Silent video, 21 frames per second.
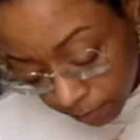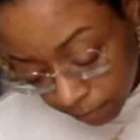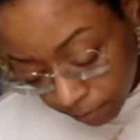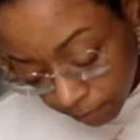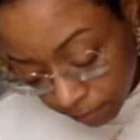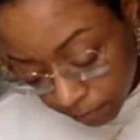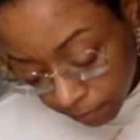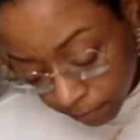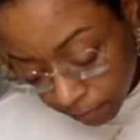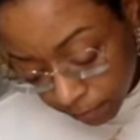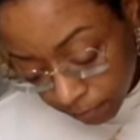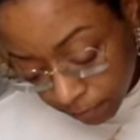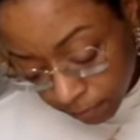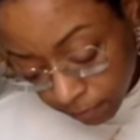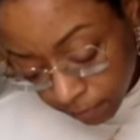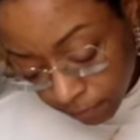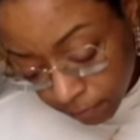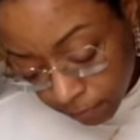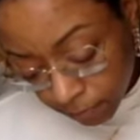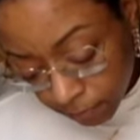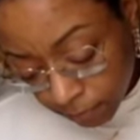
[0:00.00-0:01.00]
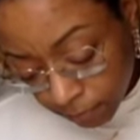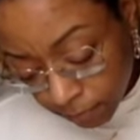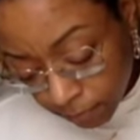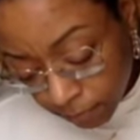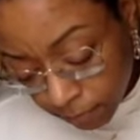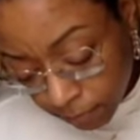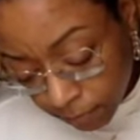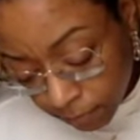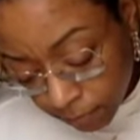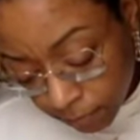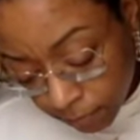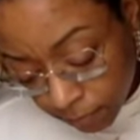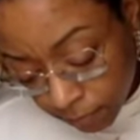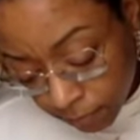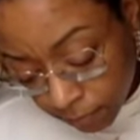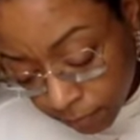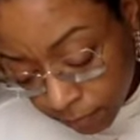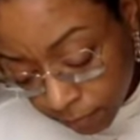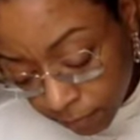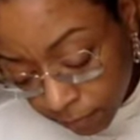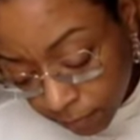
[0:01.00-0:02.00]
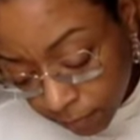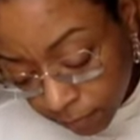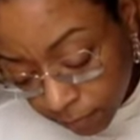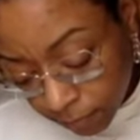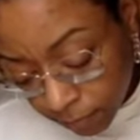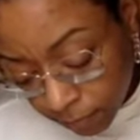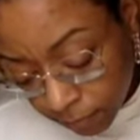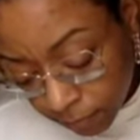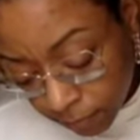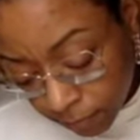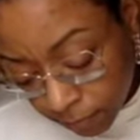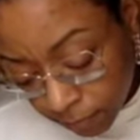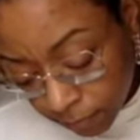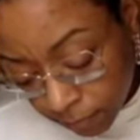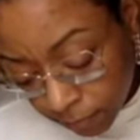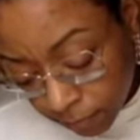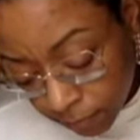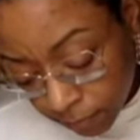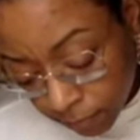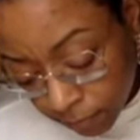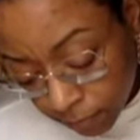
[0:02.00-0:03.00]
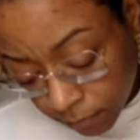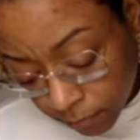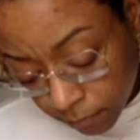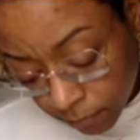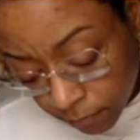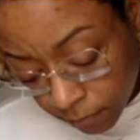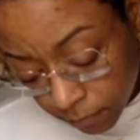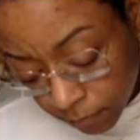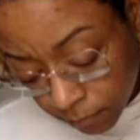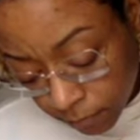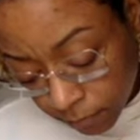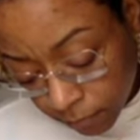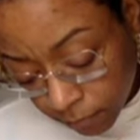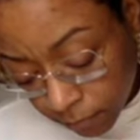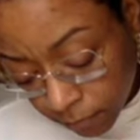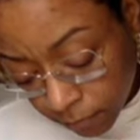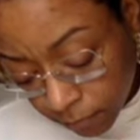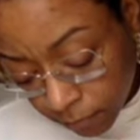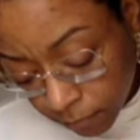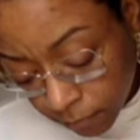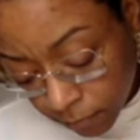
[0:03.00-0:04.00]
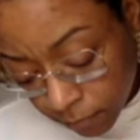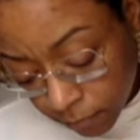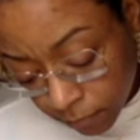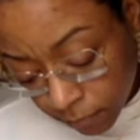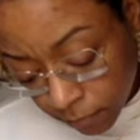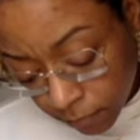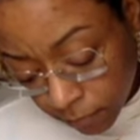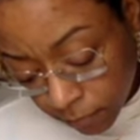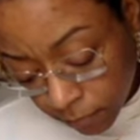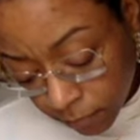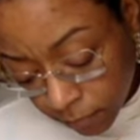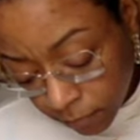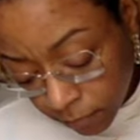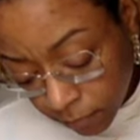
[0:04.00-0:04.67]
(no one is talking)